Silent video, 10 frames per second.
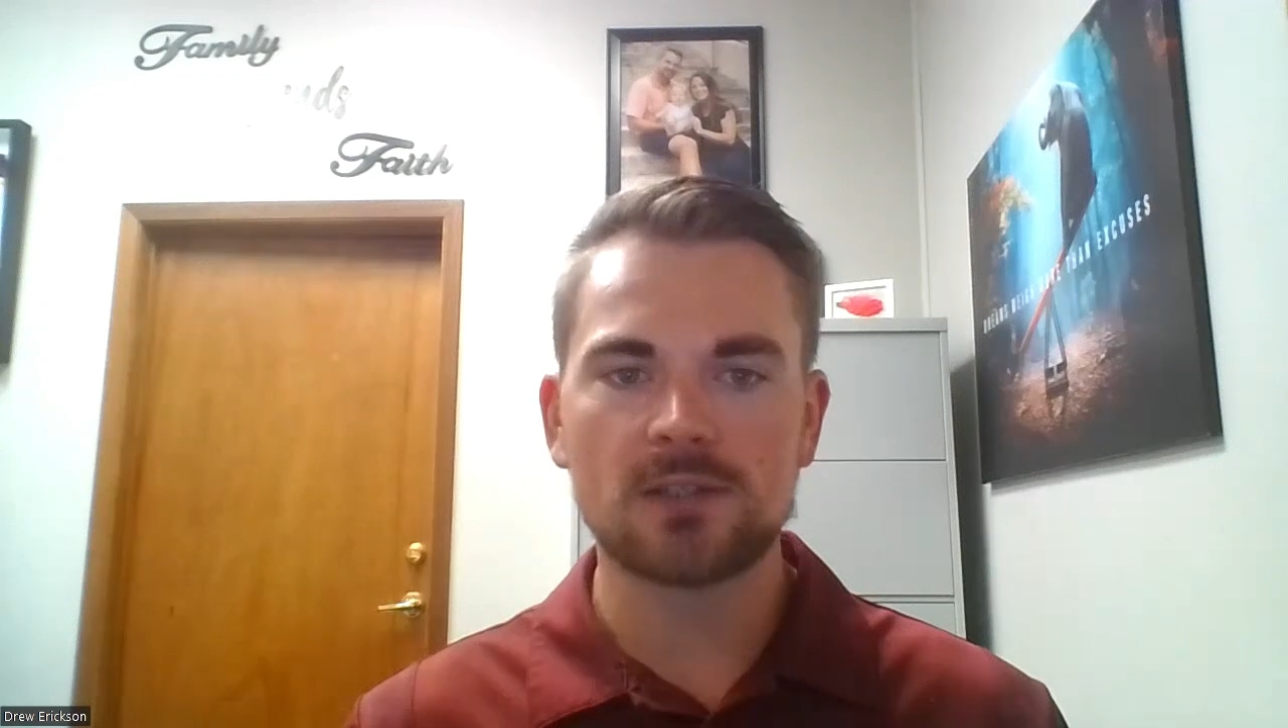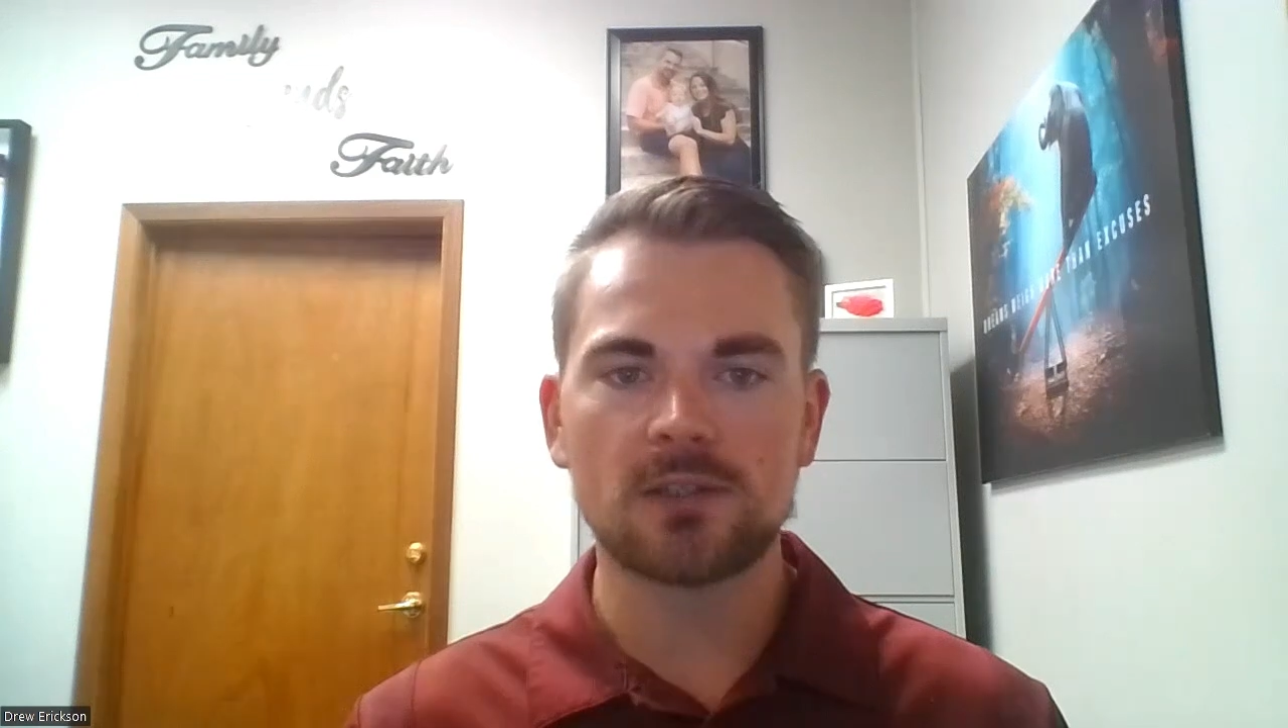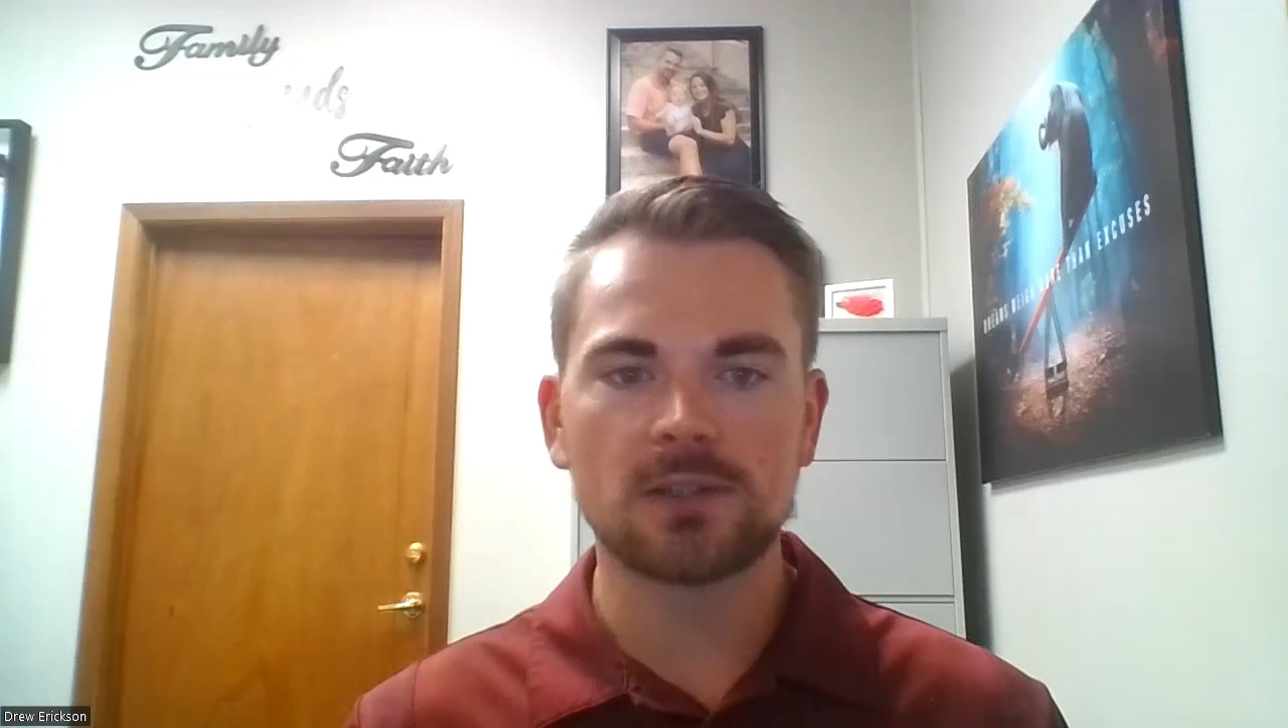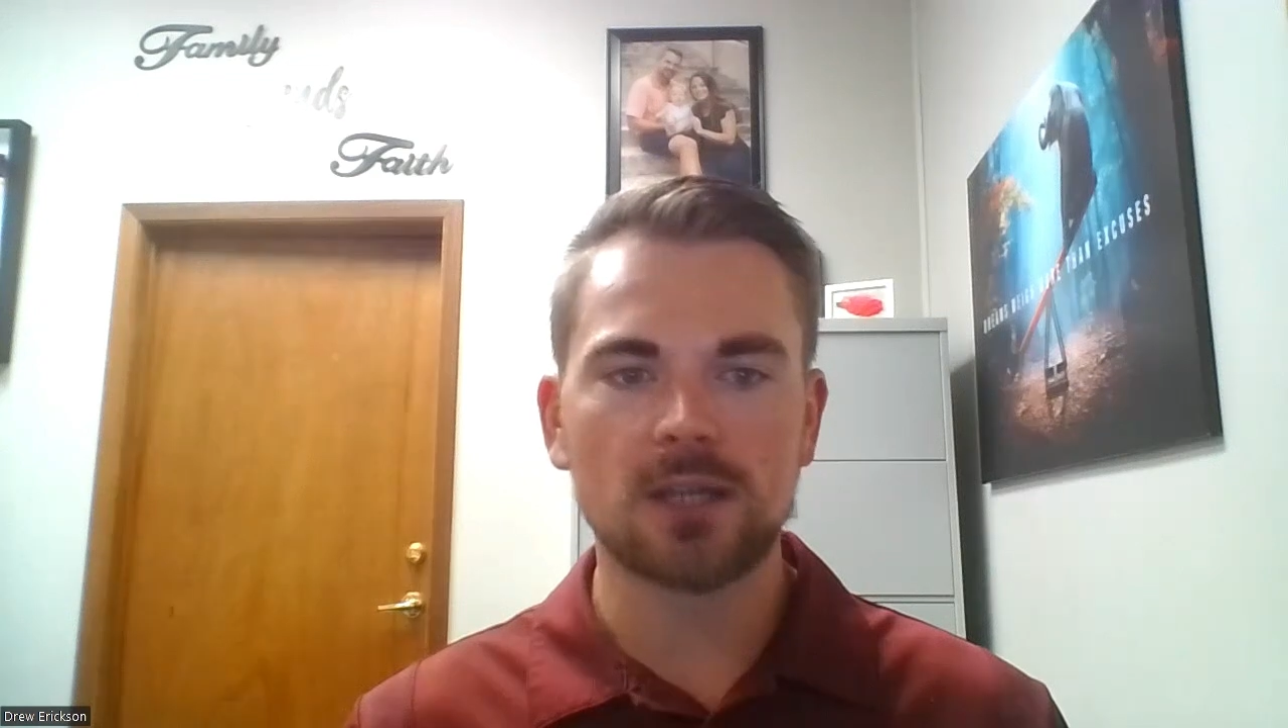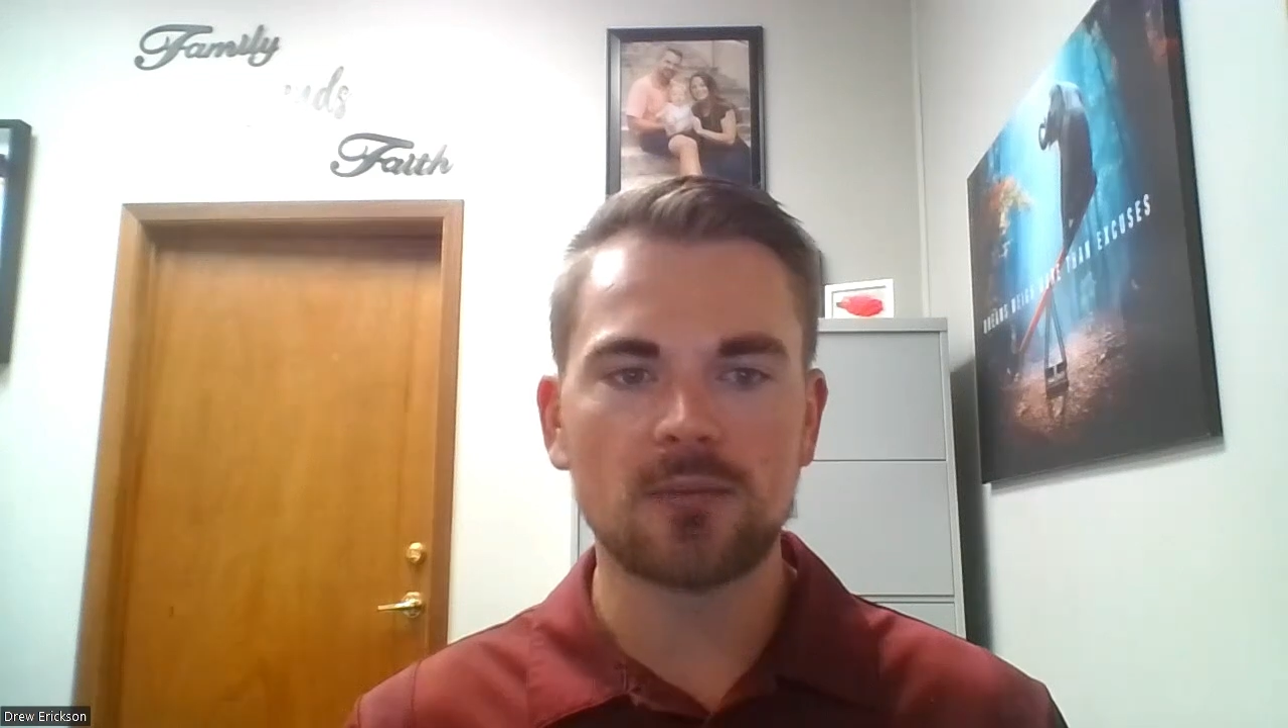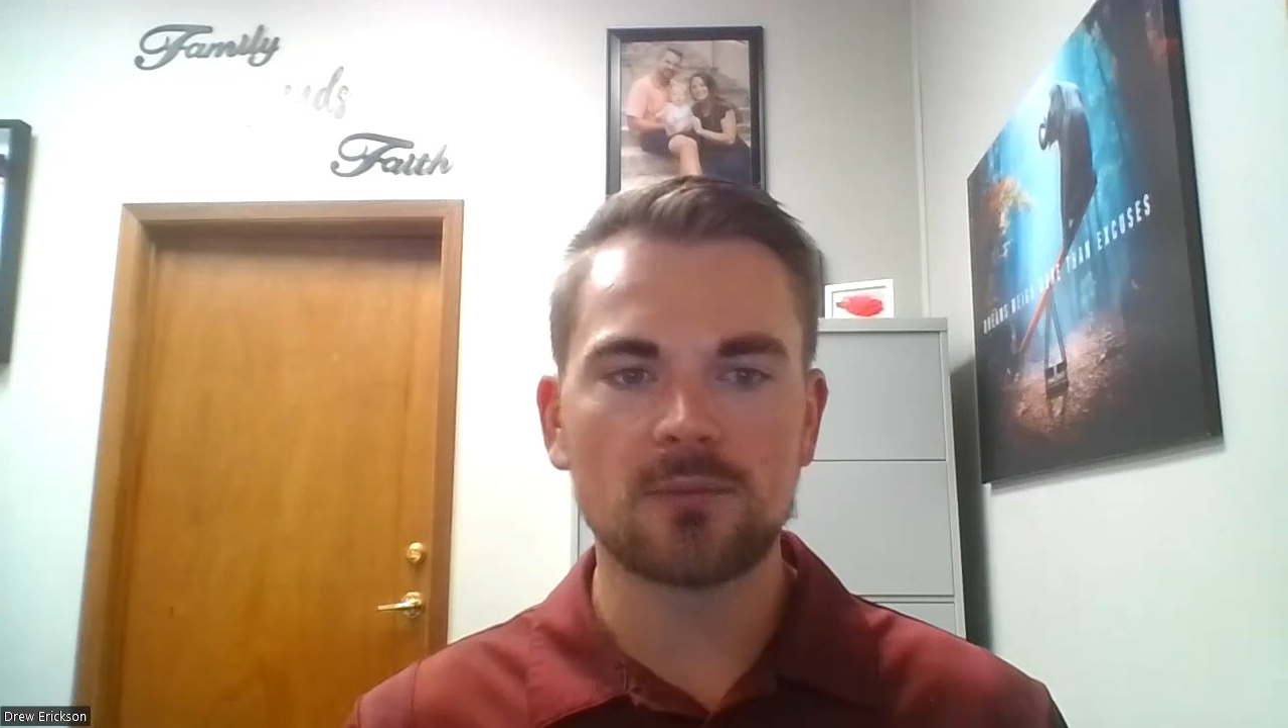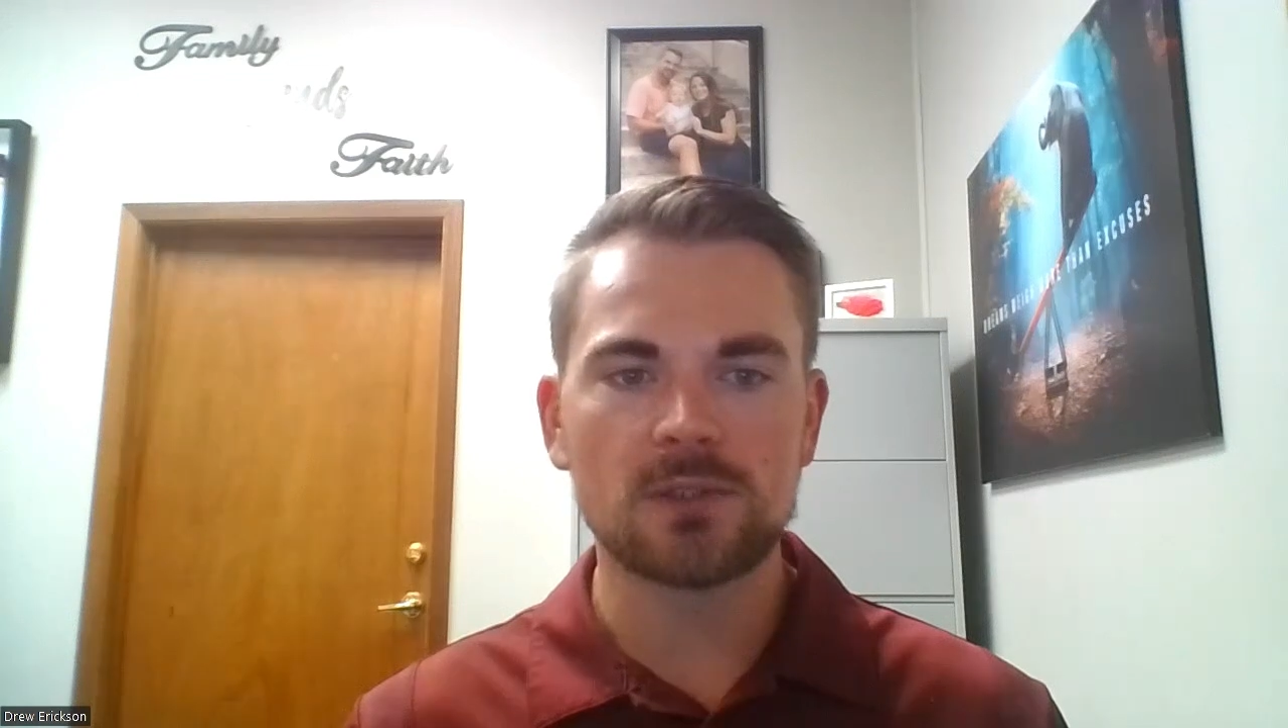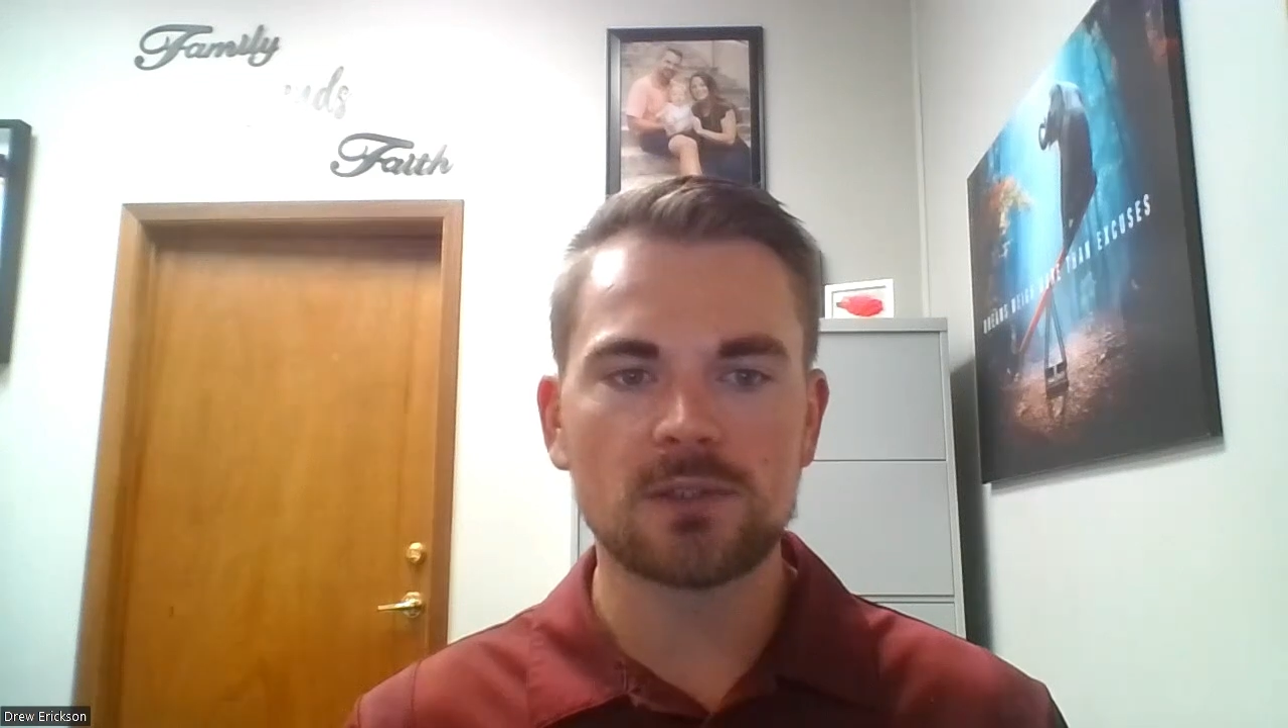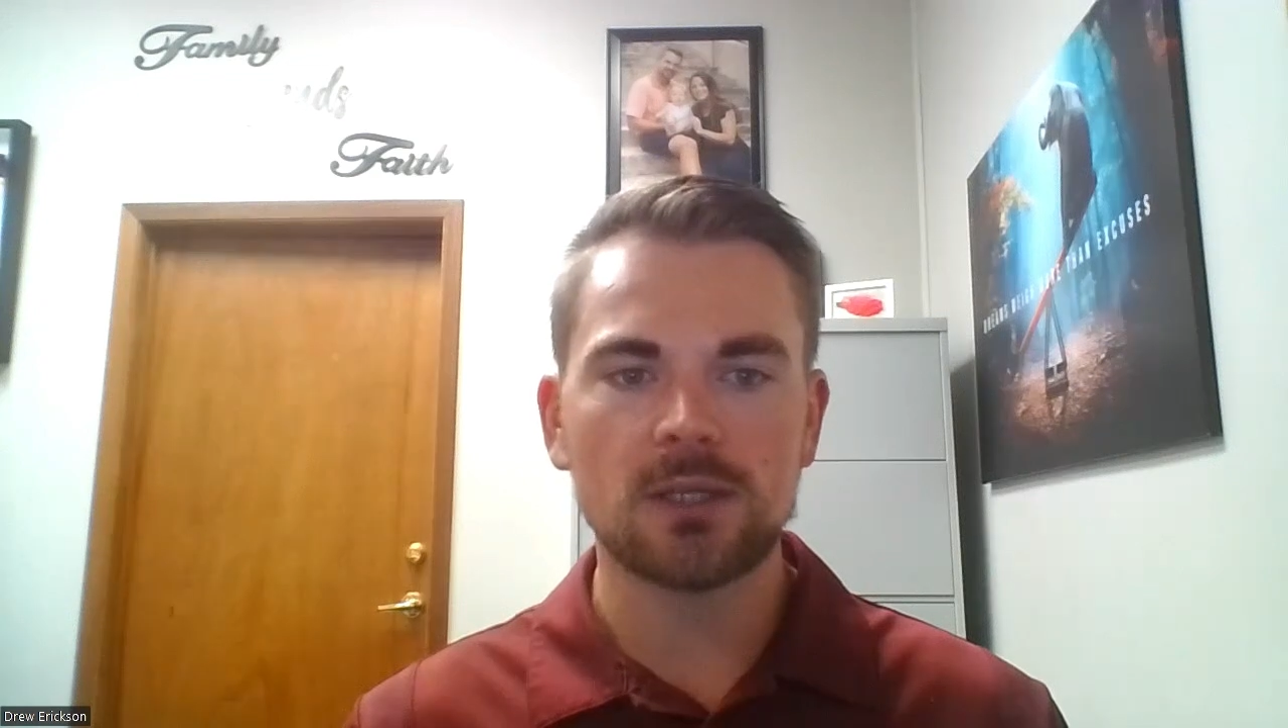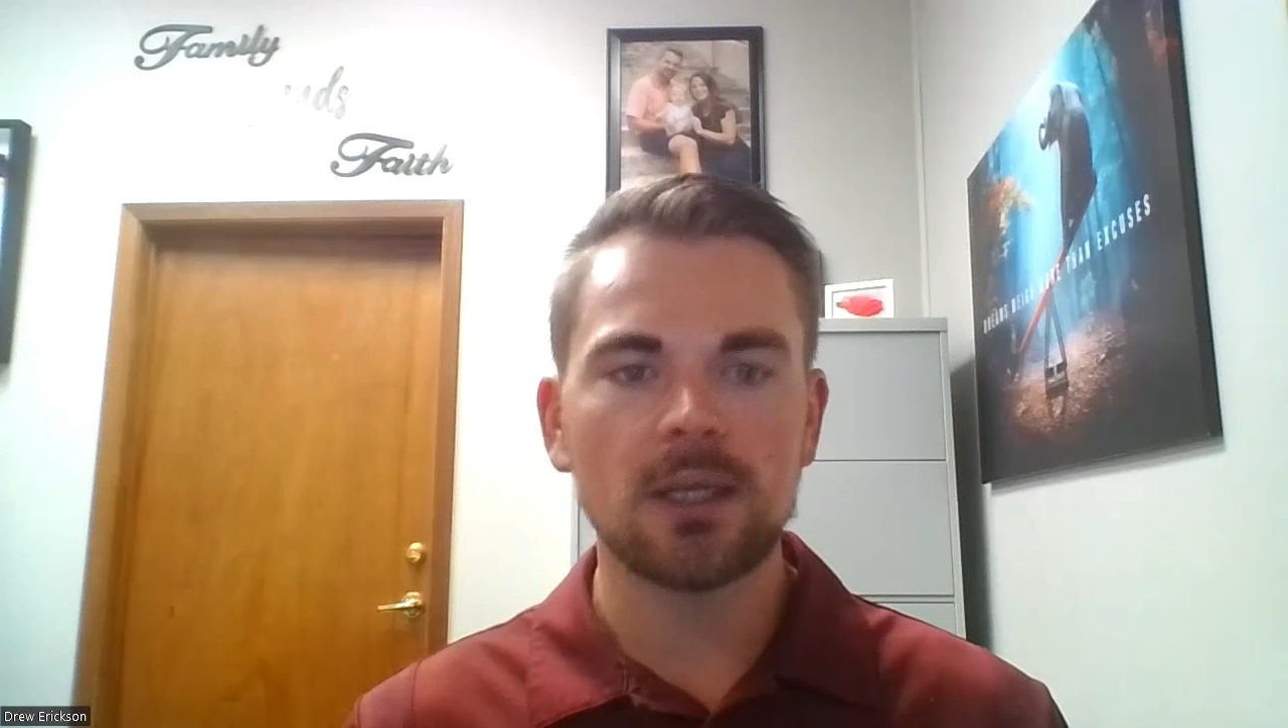at all times.